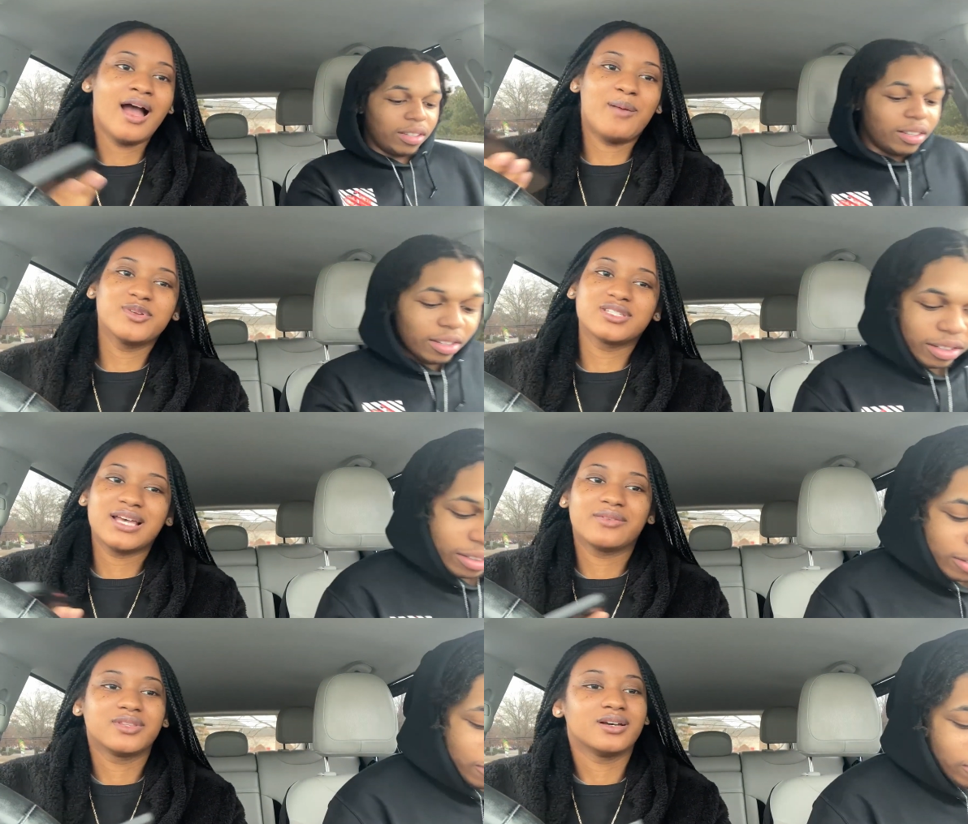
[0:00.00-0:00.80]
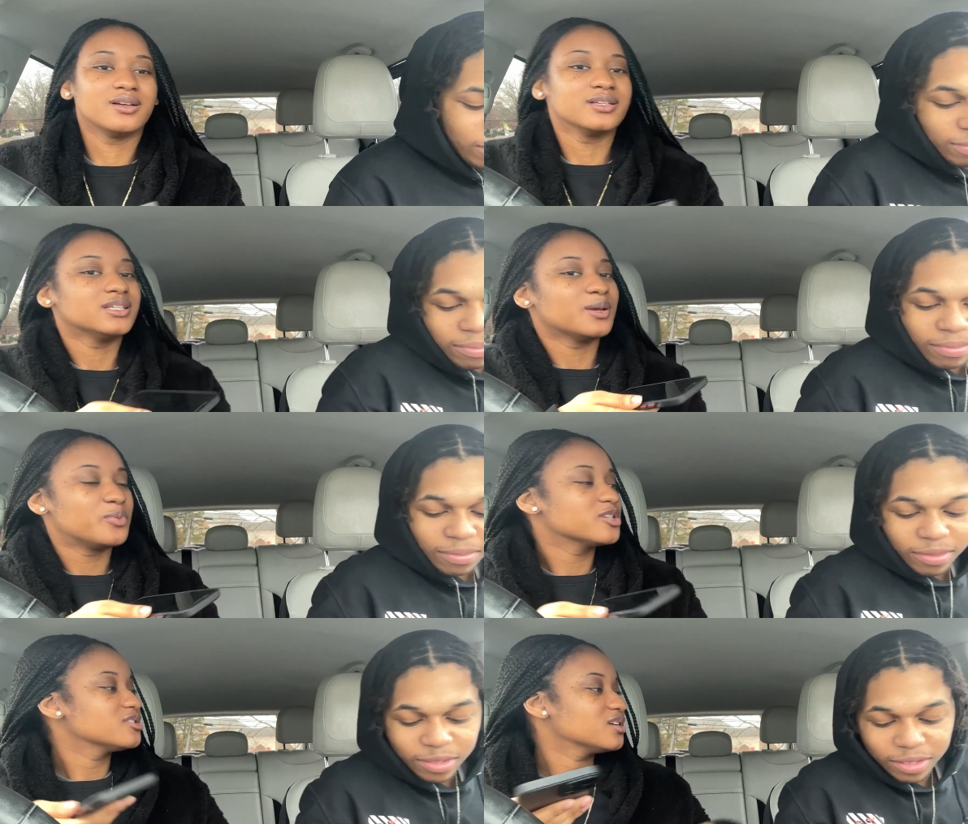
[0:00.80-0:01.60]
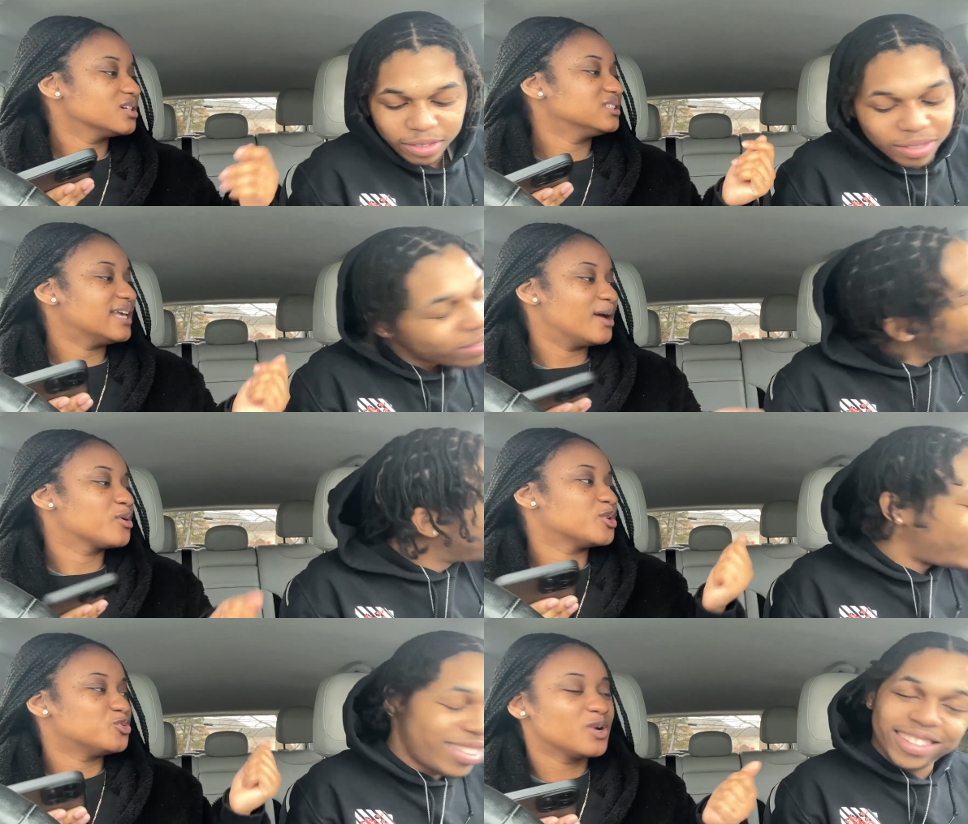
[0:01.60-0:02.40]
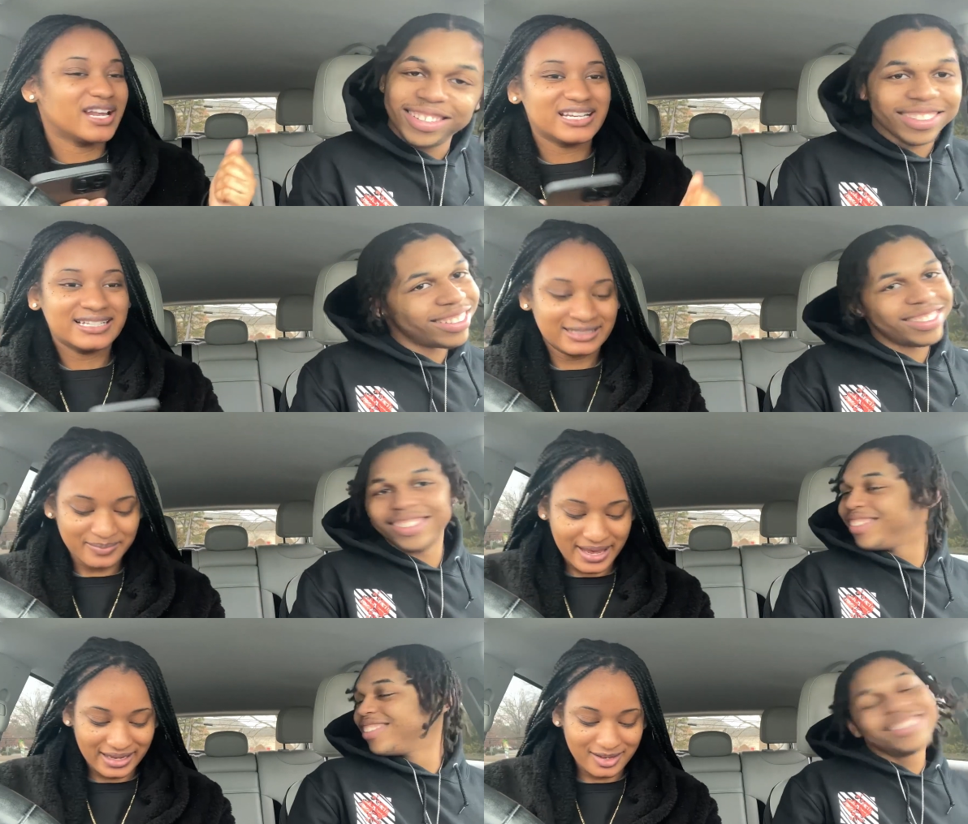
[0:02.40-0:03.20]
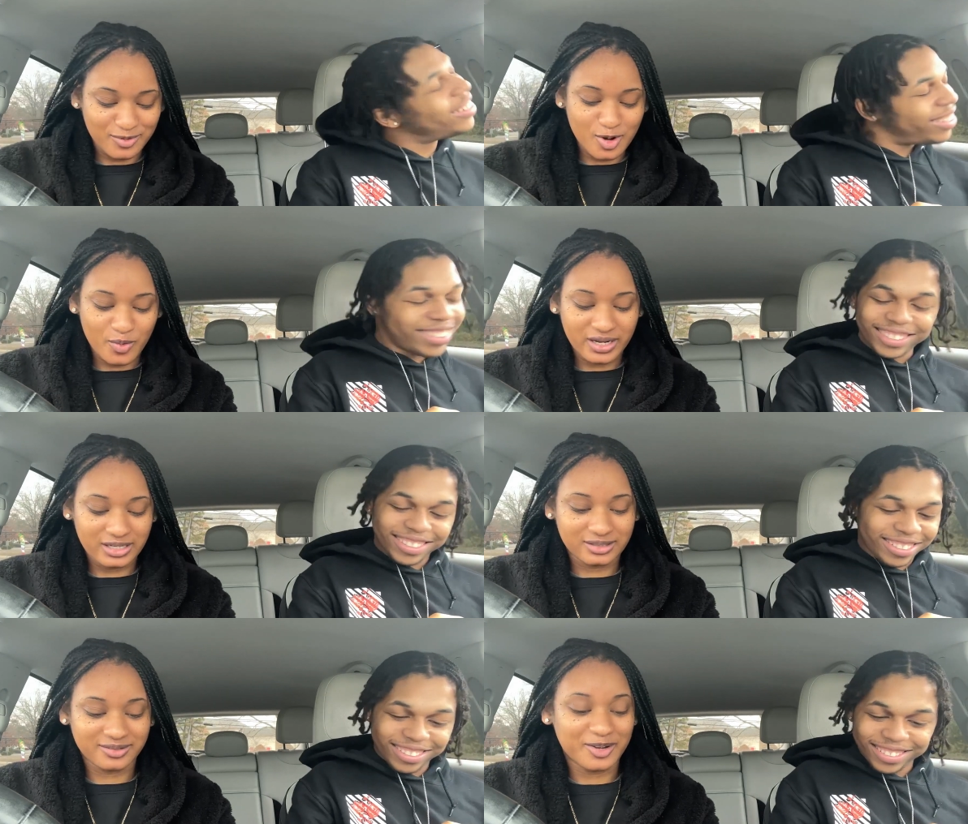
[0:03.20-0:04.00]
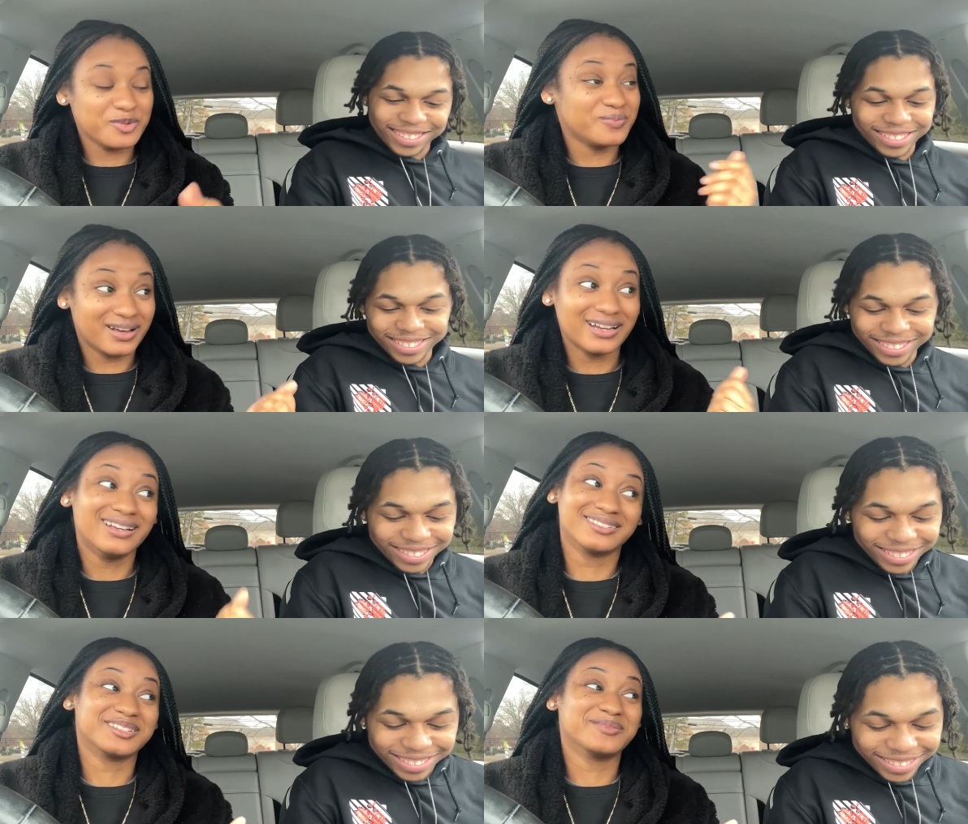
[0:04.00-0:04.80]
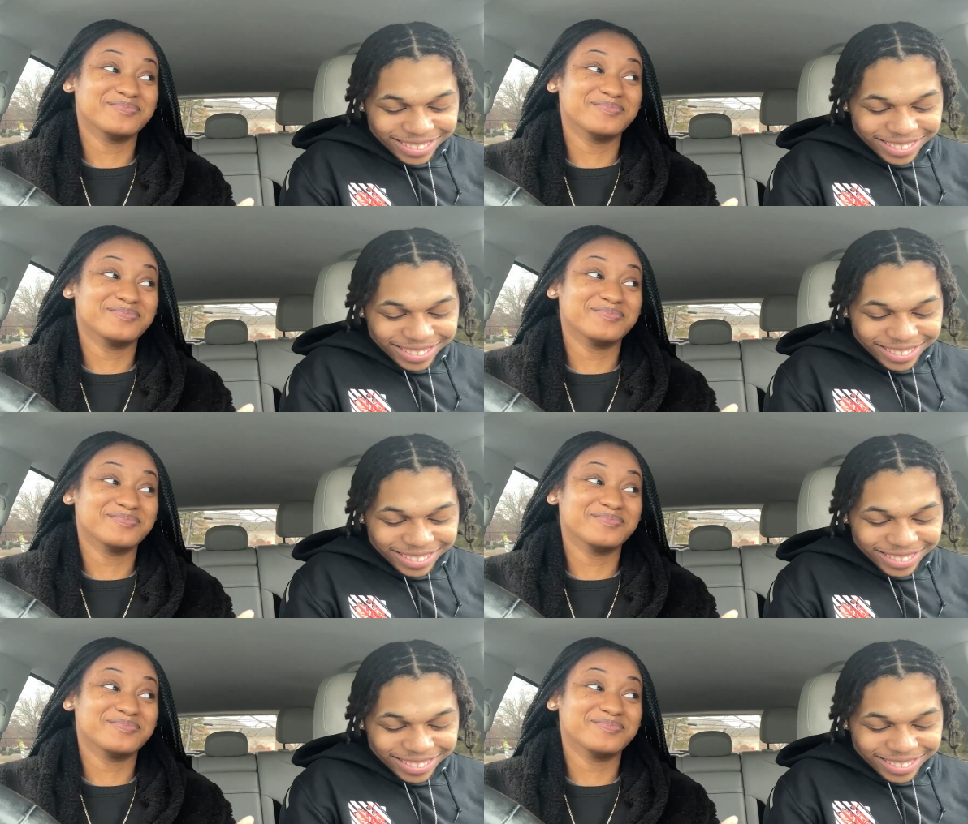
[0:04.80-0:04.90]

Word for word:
Speaker 1: I'm gonna just have to yeah put your hood down because you gotta get smacked if you don't want to answer it. You better answer them.